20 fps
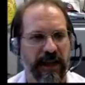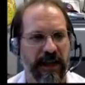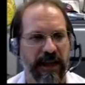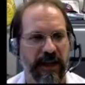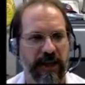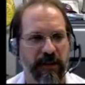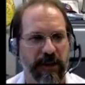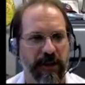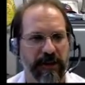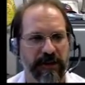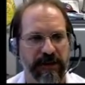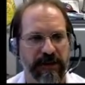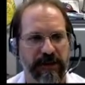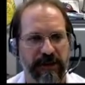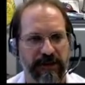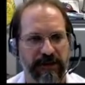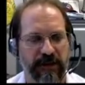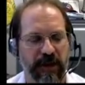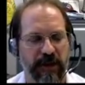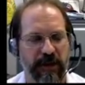in the presence
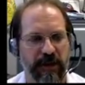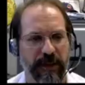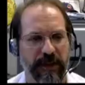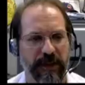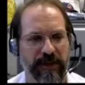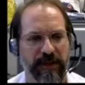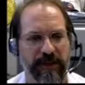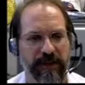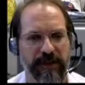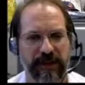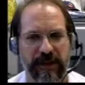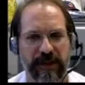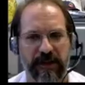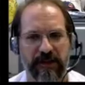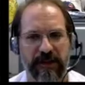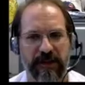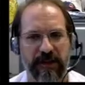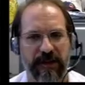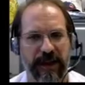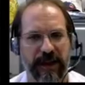of large amounts of
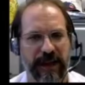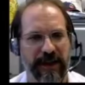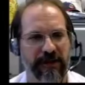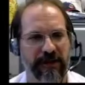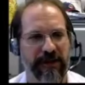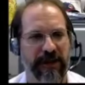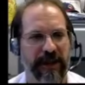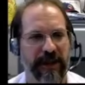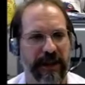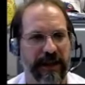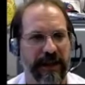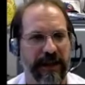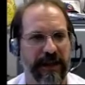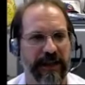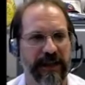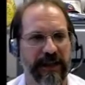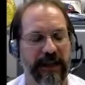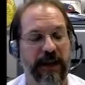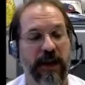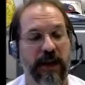CO2 and hydrogen
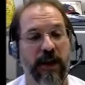ion,